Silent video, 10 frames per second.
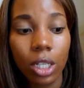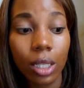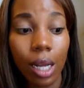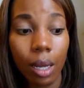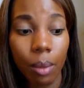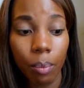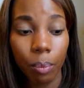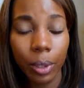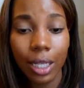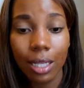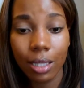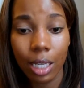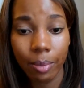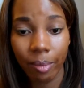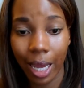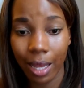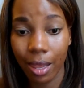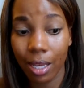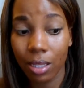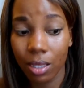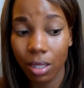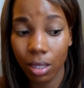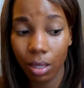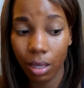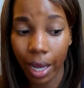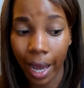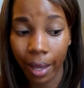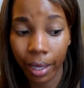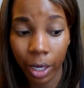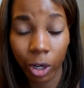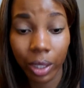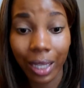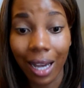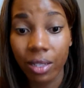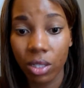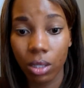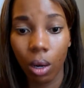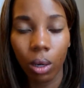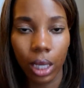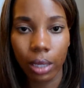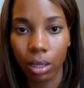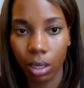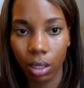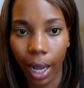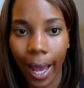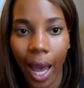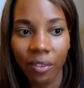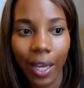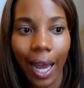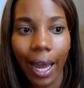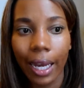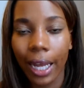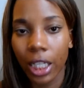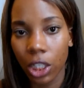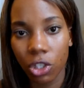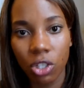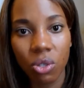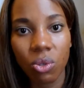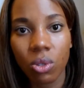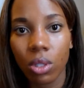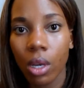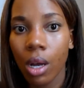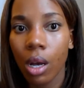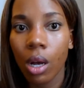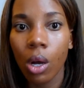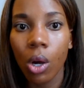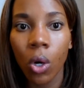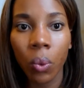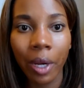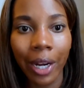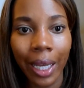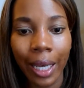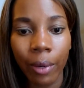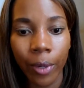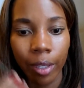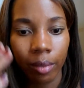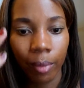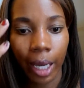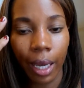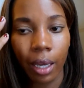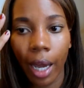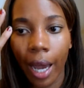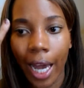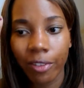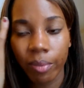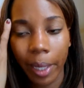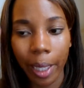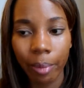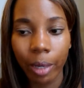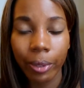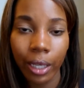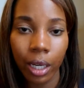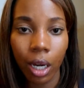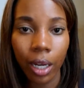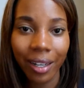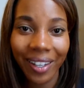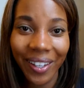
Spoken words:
And please keep in mind that this eyeliner lasts all day long. I haven't had any issues wearing it with half of my eyebrow being gone.